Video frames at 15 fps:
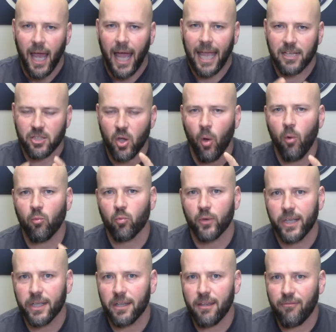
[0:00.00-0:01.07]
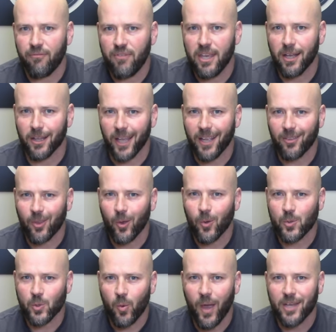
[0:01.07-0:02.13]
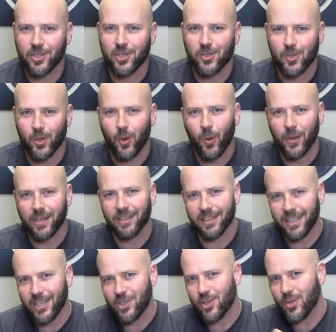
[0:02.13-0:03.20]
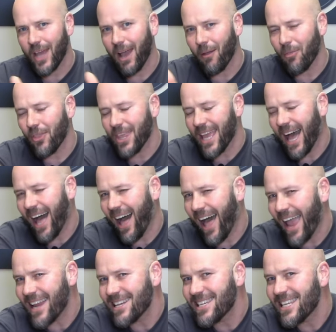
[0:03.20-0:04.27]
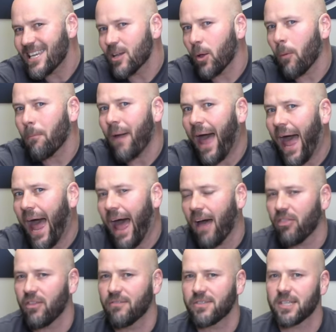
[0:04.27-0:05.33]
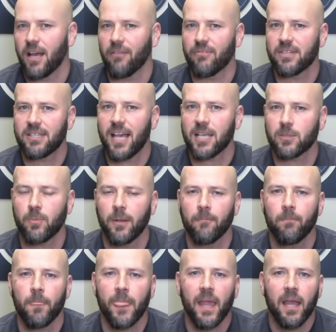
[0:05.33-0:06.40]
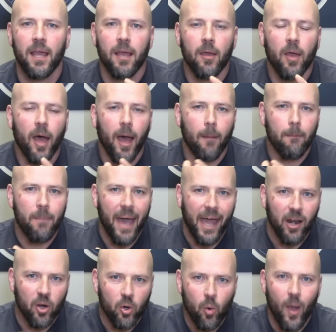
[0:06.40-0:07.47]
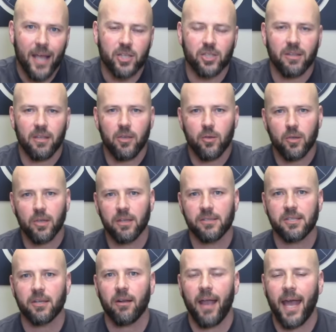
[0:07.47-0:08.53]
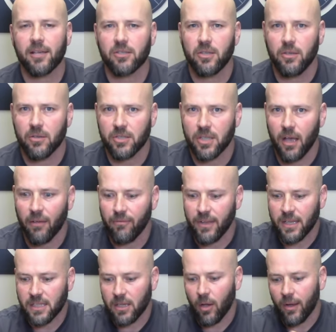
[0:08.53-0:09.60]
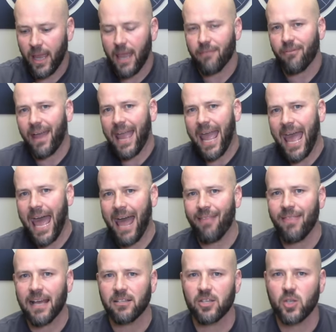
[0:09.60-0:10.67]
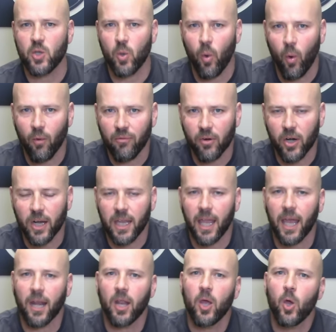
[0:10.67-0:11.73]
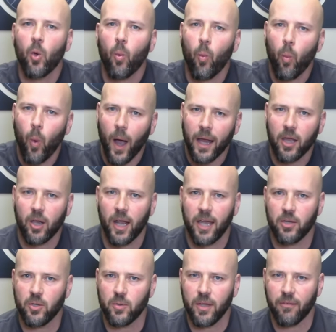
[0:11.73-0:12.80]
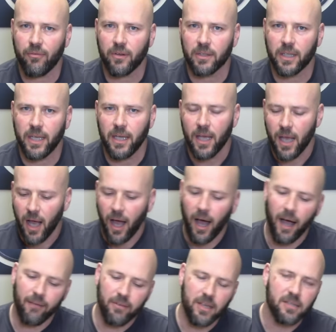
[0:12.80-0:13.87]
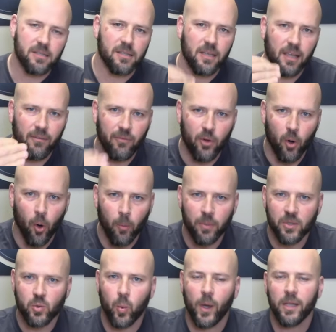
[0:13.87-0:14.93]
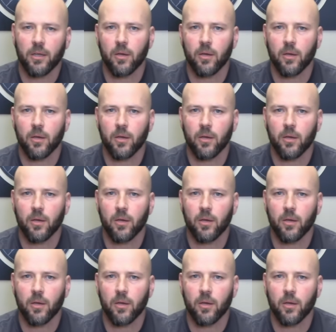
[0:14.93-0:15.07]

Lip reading: I don't really feel like those questions are going to lead you down the ideal path of self-assessment. A better question that you could consider asking yourself is, okay, if I had that to do over again, what could I do differently? Obviously, if your open 20